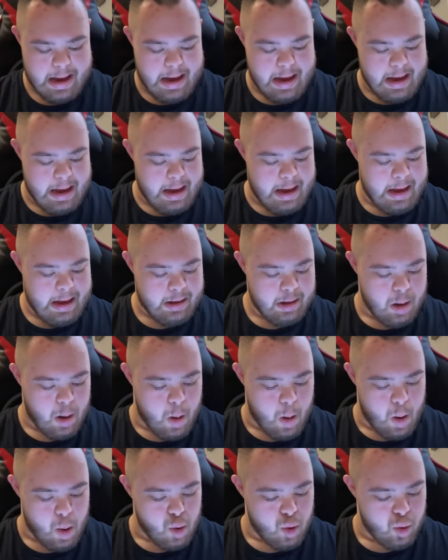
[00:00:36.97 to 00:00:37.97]
In the
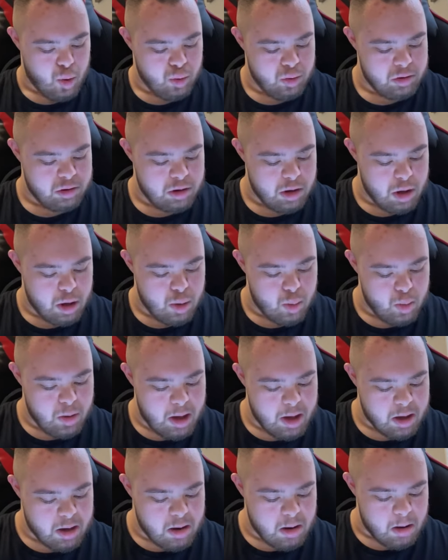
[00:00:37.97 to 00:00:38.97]
holds a
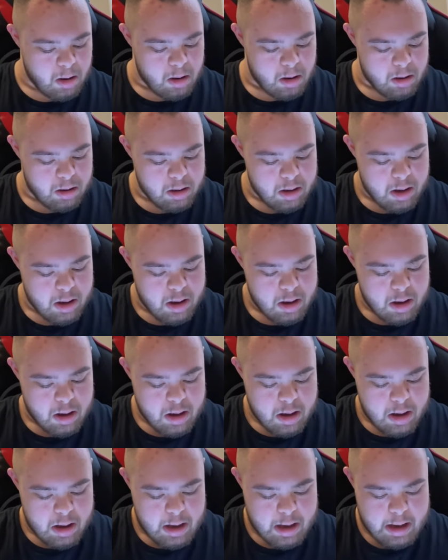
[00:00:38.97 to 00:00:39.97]
record
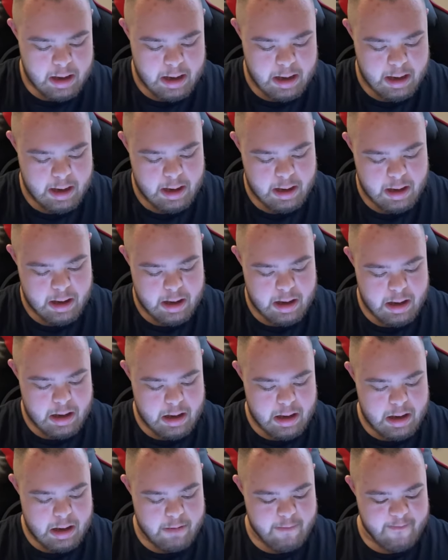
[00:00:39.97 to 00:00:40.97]
and
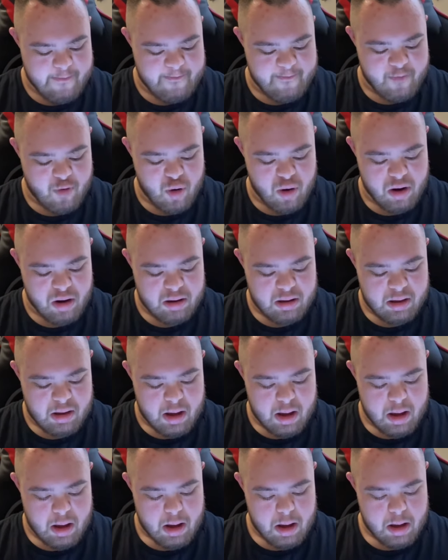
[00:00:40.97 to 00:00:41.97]
for
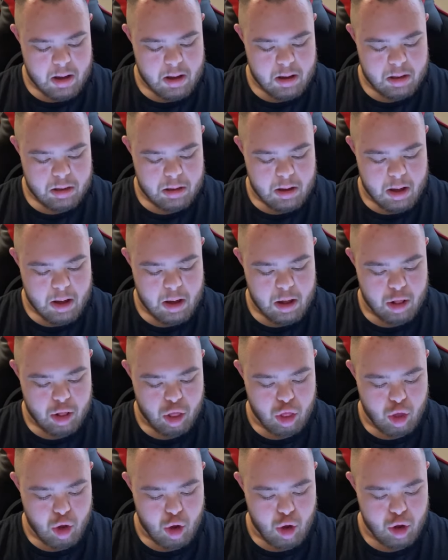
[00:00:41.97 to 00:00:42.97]
the, the
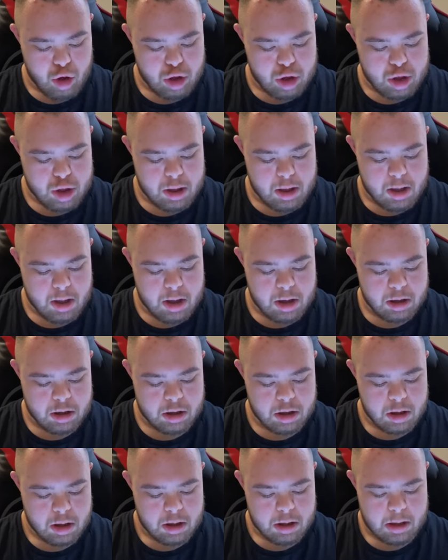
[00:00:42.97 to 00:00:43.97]
longest
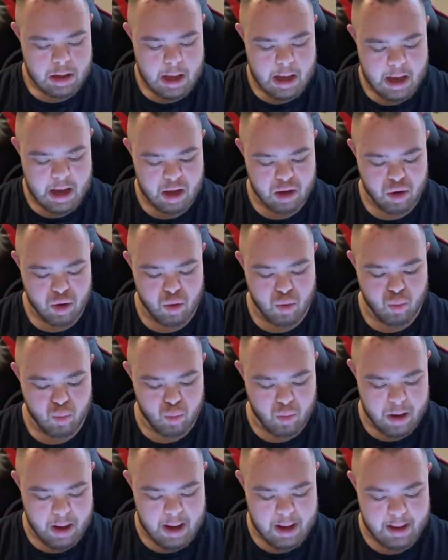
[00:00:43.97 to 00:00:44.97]
title
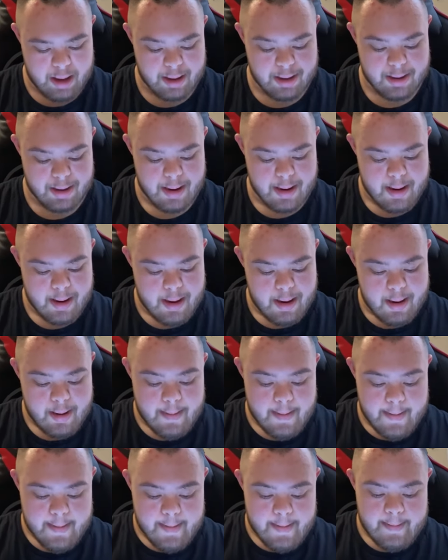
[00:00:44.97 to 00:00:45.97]
reign
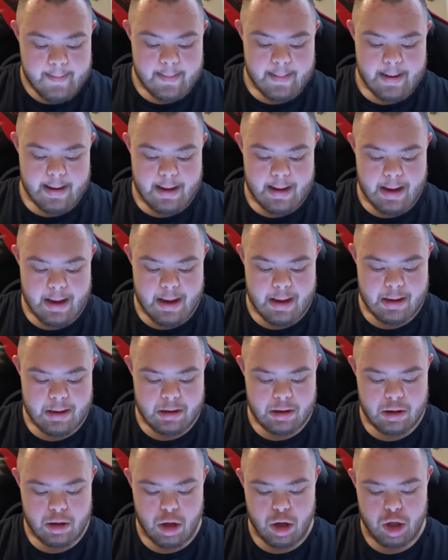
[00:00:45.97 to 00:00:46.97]
in
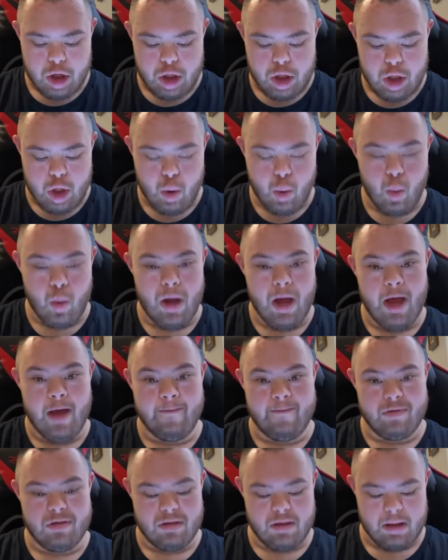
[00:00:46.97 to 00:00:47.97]
the
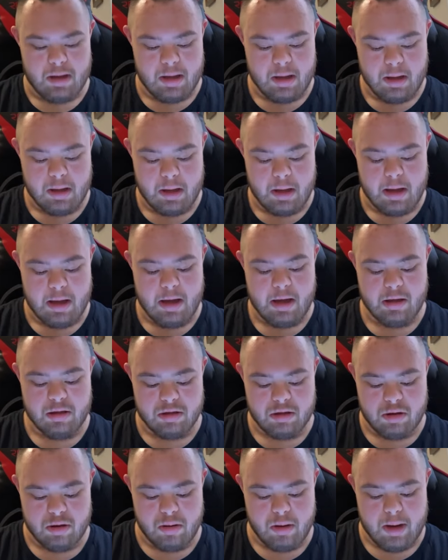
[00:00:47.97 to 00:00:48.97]
UFC
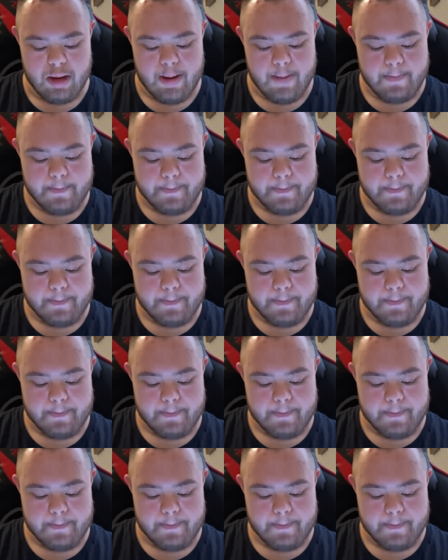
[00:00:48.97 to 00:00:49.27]
history.